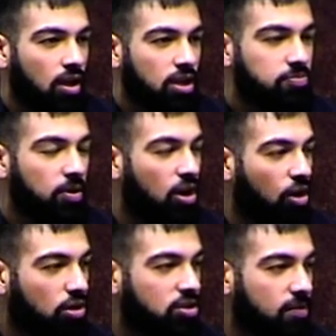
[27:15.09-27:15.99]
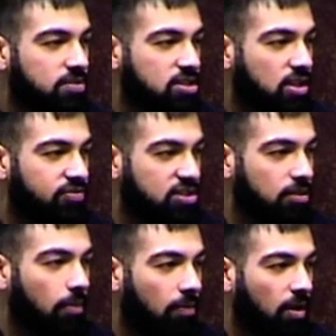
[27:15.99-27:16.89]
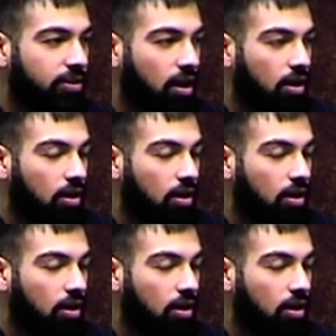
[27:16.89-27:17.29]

"It's been a long time since I've seen my mother."